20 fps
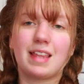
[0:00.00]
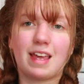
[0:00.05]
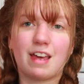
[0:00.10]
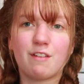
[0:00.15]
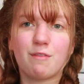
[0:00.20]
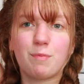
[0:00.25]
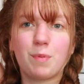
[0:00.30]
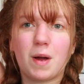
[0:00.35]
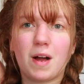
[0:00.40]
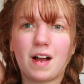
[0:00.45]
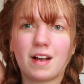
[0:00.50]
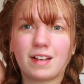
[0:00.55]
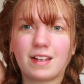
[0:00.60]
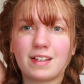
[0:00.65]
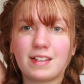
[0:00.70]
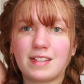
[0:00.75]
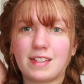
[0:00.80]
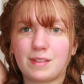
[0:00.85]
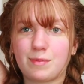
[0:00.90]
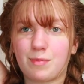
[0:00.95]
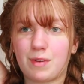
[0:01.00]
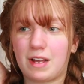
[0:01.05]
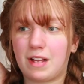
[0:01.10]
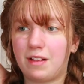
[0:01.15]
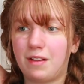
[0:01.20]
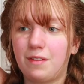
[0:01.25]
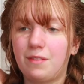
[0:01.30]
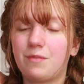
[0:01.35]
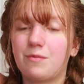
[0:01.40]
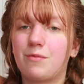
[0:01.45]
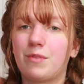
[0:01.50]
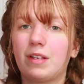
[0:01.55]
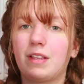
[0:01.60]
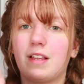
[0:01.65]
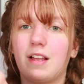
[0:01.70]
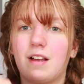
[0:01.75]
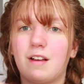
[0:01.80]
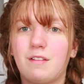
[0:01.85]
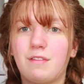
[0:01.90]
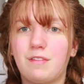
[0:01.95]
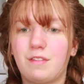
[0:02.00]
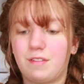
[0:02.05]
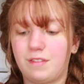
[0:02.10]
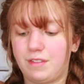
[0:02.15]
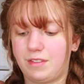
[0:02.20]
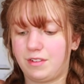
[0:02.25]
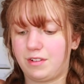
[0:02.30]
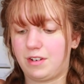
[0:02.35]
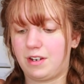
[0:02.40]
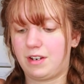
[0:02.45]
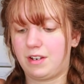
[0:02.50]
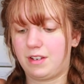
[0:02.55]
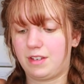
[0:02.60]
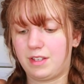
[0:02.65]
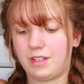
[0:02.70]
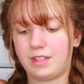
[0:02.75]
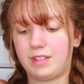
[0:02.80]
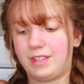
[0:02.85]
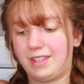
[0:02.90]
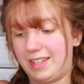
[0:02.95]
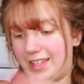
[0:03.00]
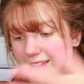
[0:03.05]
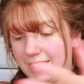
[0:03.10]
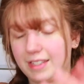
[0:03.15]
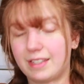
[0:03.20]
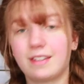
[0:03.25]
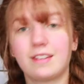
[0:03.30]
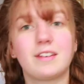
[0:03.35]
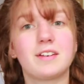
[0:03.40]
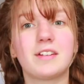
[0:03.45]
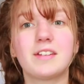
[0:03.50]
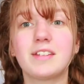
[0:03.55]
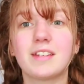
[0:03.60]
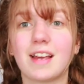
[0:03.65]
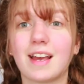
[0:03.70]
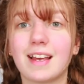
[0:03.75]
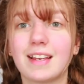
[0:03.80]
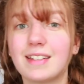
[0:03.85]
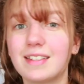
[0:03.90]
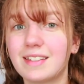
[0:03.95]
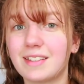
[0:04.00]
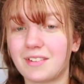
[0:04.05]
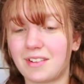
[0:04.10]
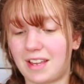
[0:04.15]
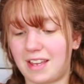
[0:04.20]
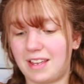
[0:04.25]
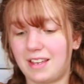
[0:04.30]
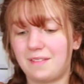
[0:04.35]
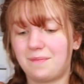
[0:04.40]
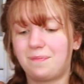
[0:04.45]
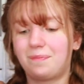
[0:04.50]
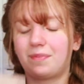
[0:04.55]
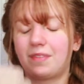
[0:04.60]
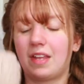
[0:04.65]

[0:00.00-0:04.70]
They have pockets as well. We love. They're a decently good size, okay?